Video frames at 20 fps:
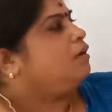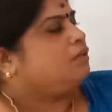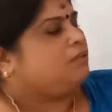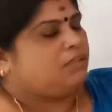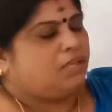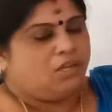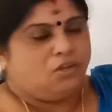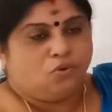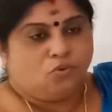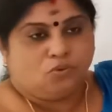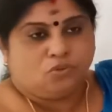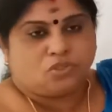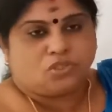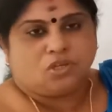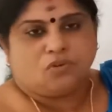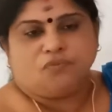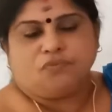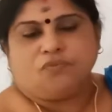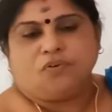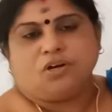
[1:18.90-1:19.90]
the use
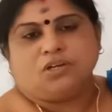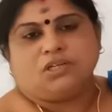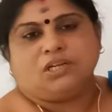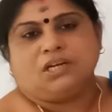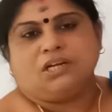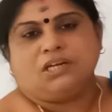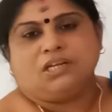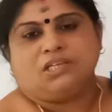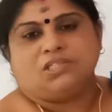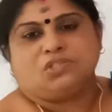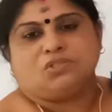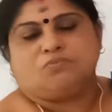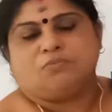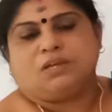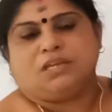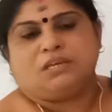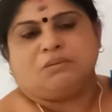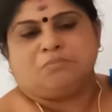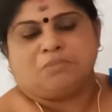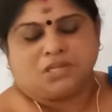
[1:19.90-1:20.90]
of water is
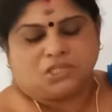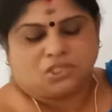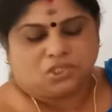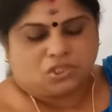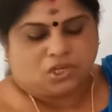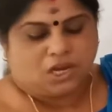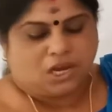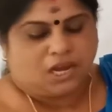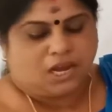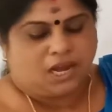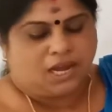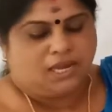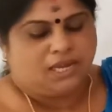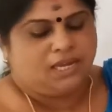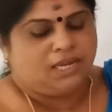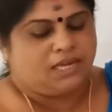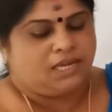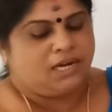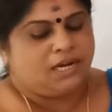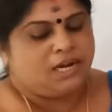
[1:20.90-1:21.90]
very much
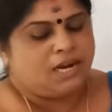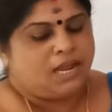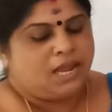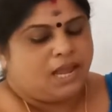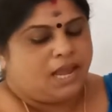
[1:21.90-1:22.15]
higher.